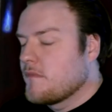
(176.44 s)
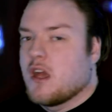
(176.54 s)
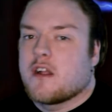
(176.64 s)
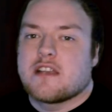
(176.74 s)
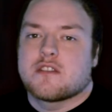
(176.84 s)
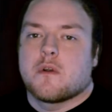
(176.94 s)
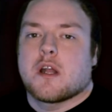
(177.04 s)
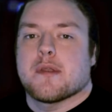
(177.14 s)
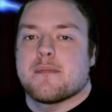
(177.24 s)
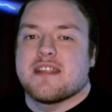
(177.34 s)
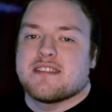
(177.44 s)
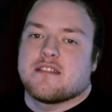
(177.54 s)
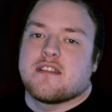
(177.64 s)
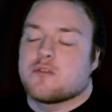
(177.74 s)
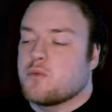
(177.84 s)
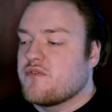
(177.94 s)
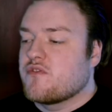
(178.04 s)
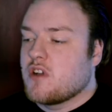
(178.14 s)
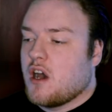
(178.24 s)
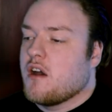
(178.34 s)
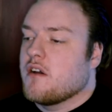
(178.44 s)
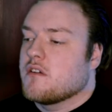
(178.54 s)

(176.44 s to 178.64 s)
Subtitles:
Okay, so a couple of minutes into this, we've got